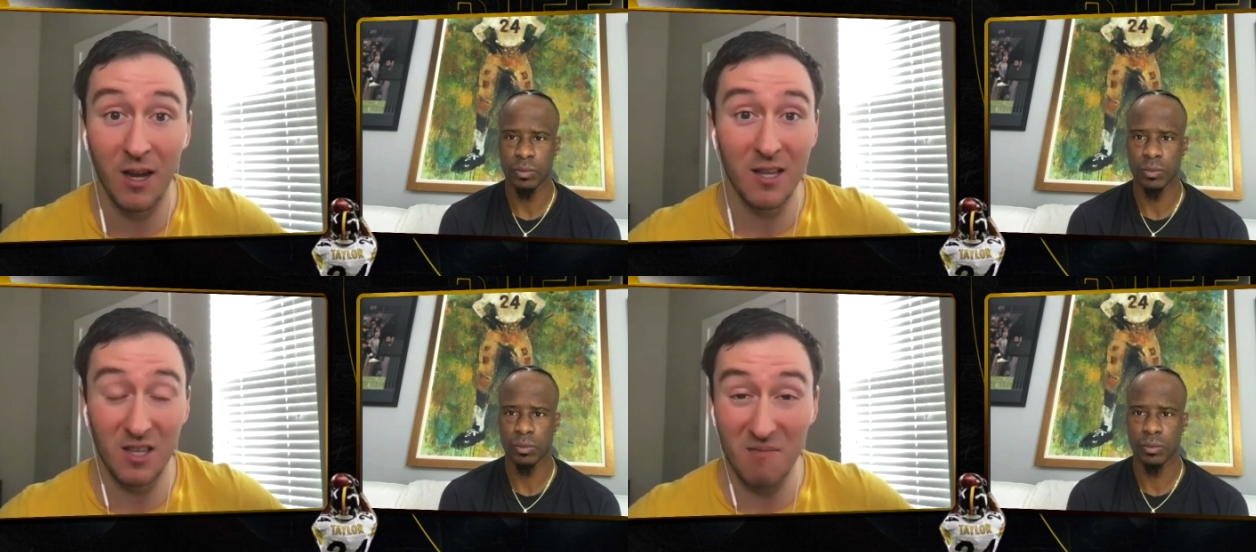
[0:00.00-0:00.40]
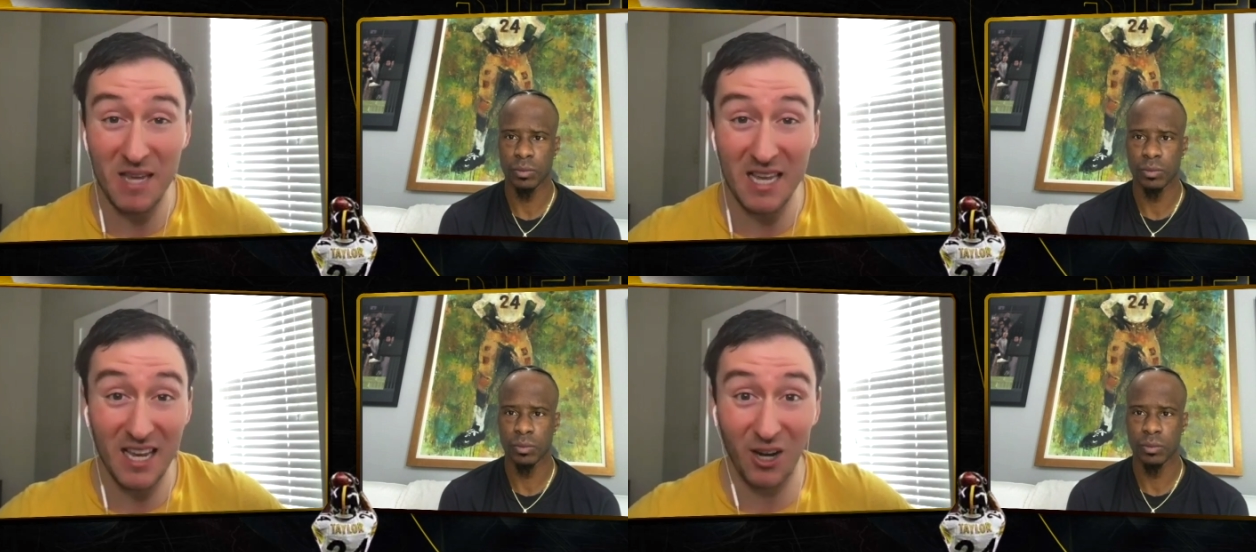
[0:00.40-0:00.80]
Speaker 1: to
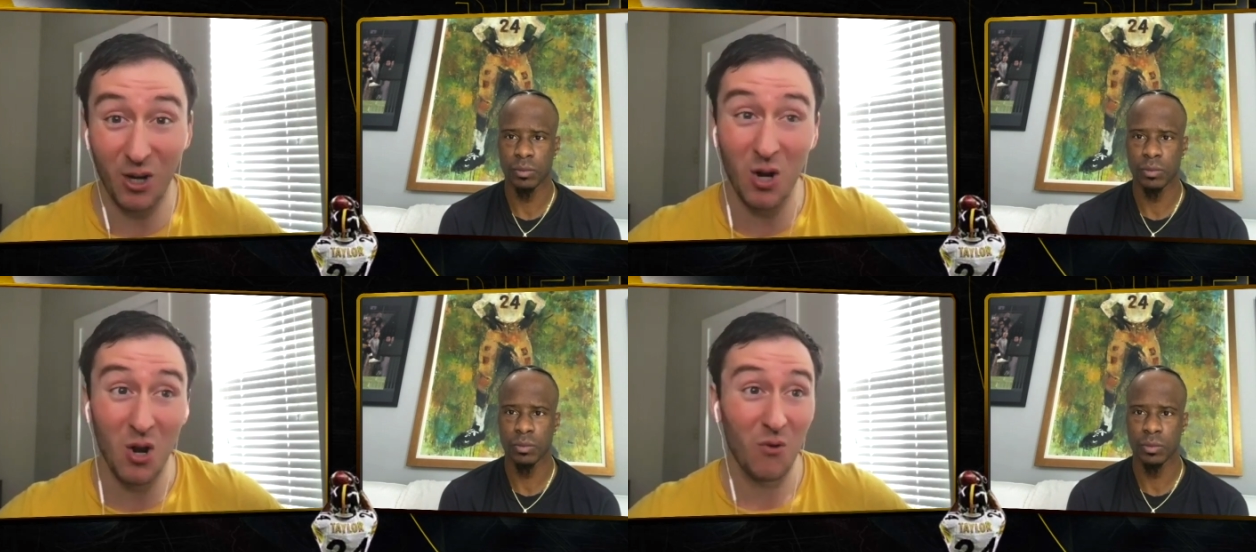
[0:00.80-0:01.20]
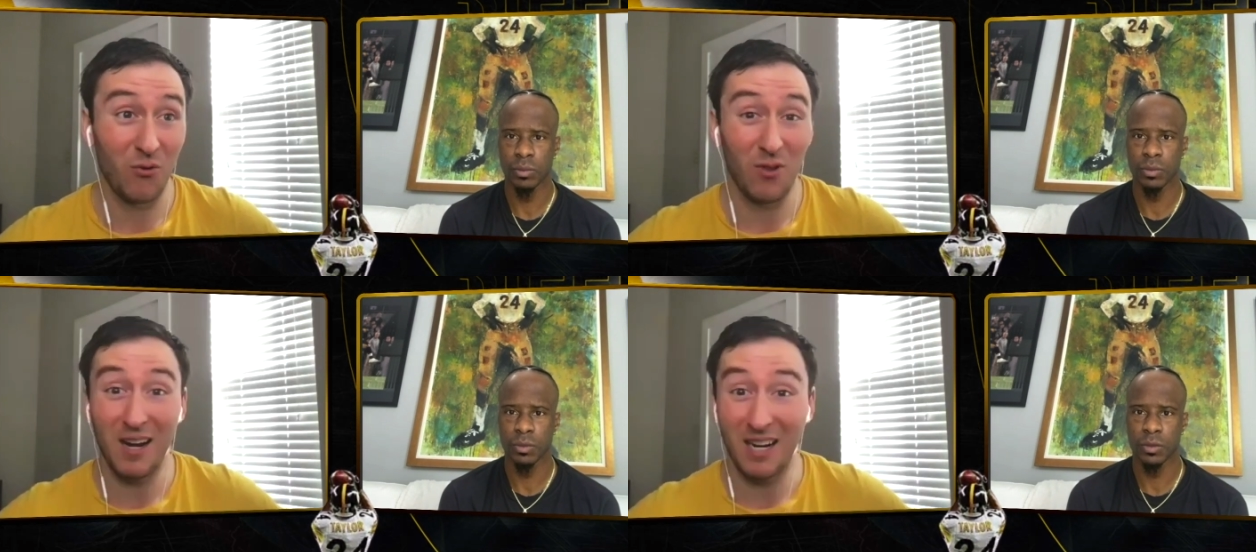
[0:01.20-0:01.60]
be here for
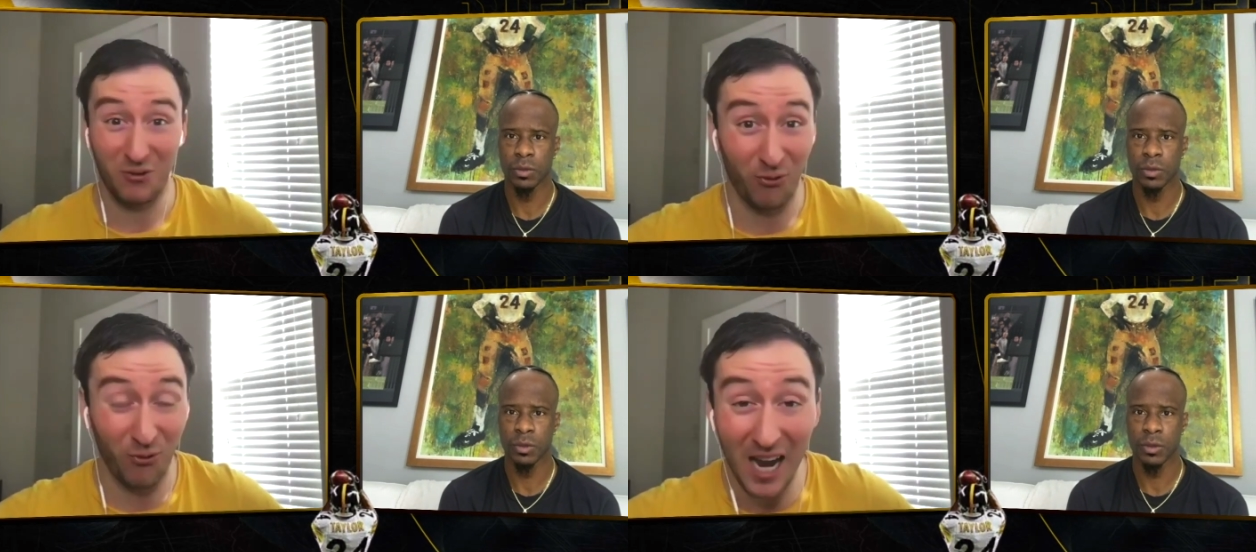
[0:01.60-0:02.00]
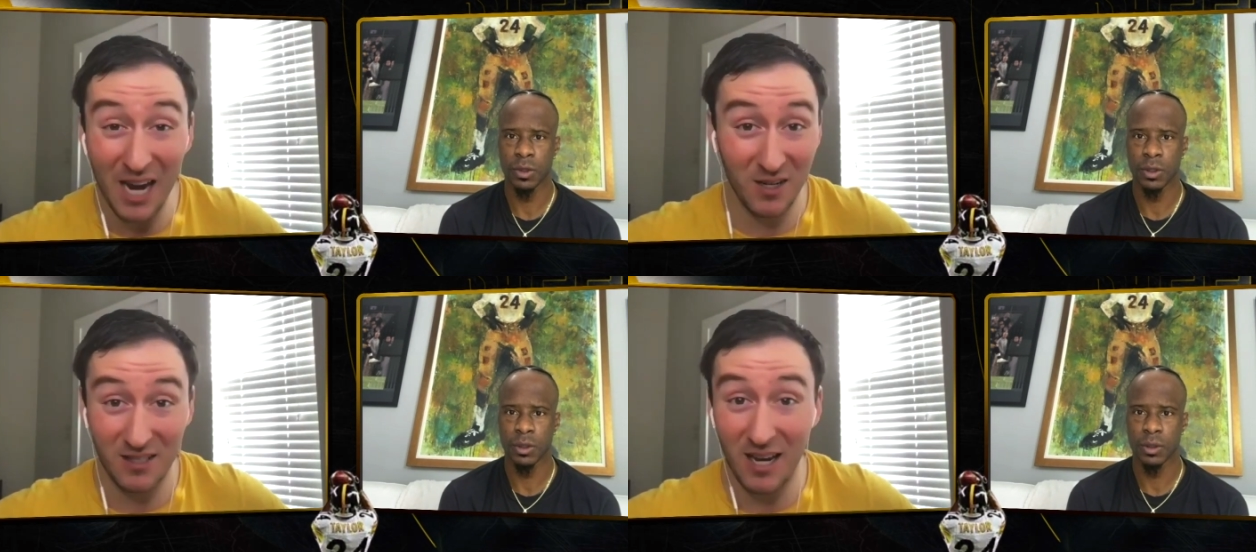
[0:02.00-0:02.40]
the next
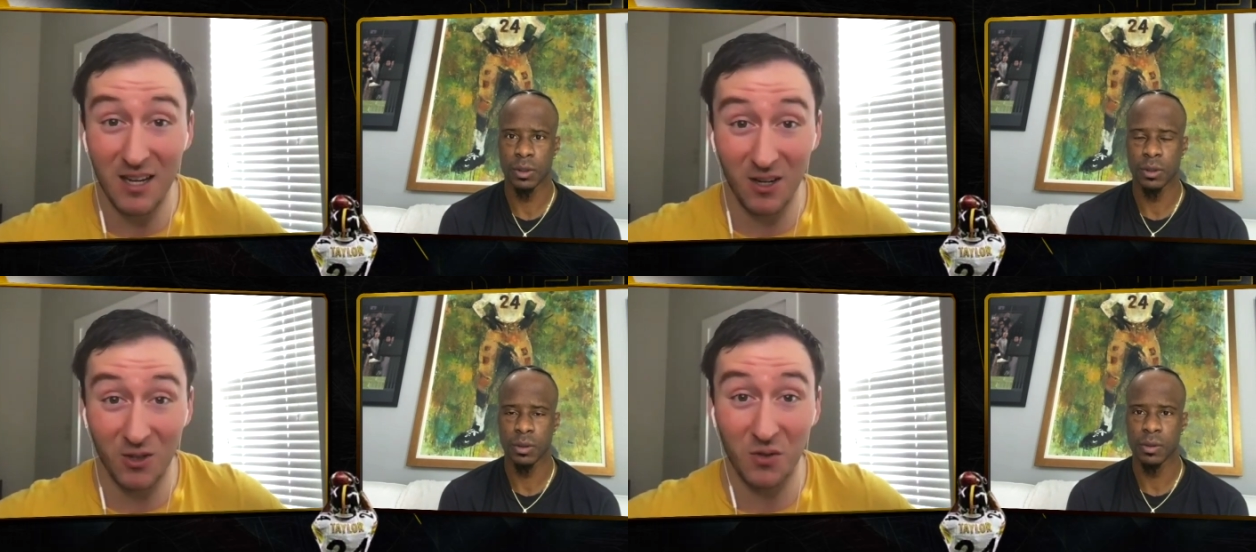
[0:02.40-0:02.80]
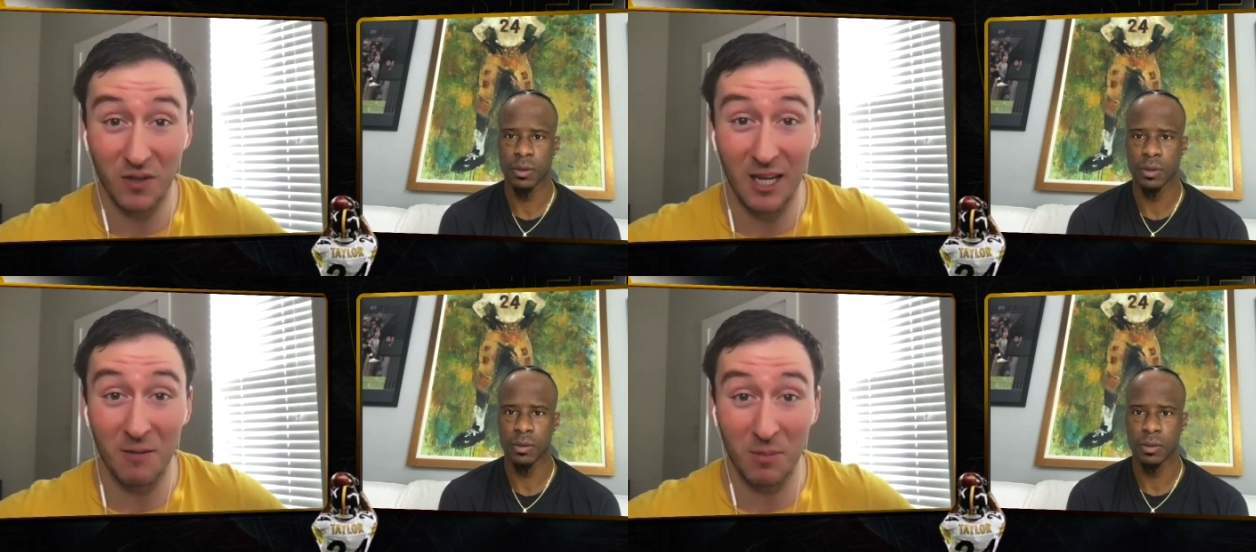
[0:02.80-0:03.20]
five to ten years of
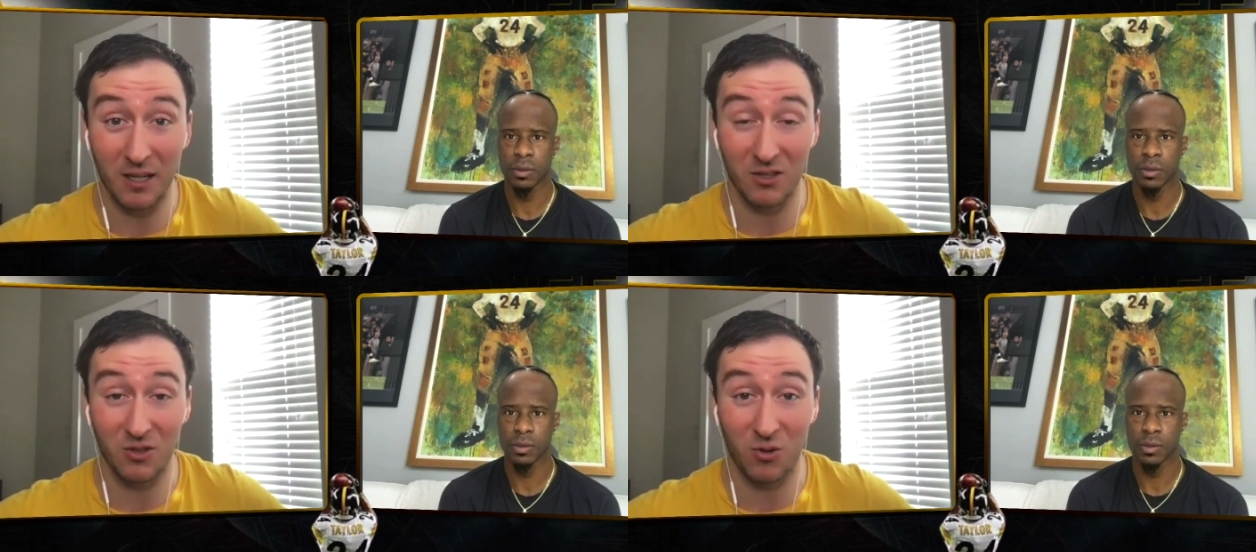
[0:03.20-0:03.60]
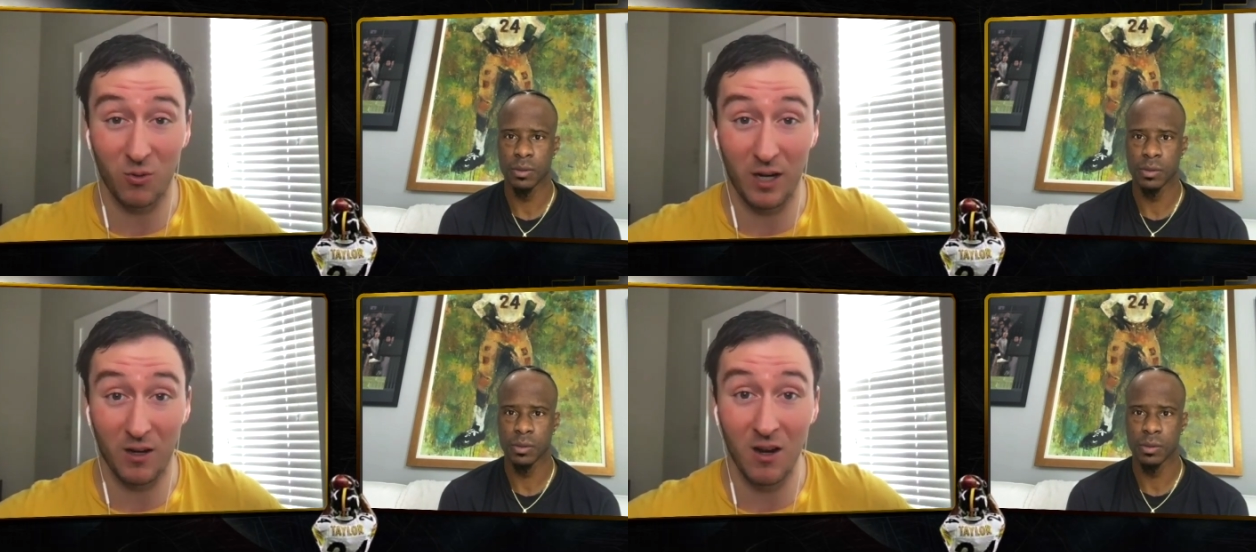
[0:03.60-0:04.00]
Kenny Pickett's
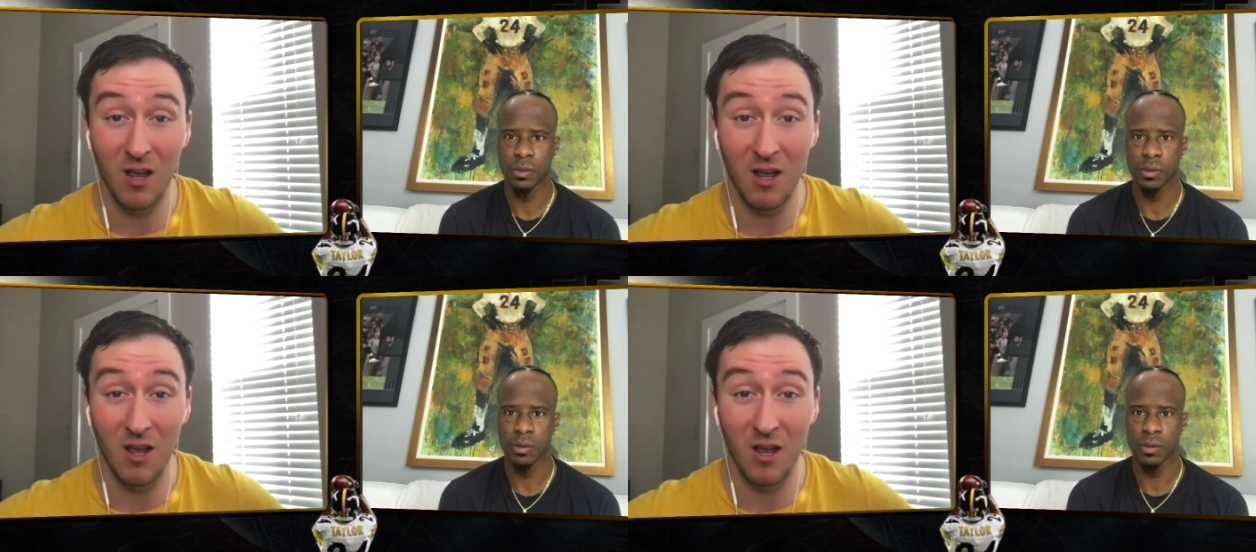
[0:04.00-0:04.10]
career.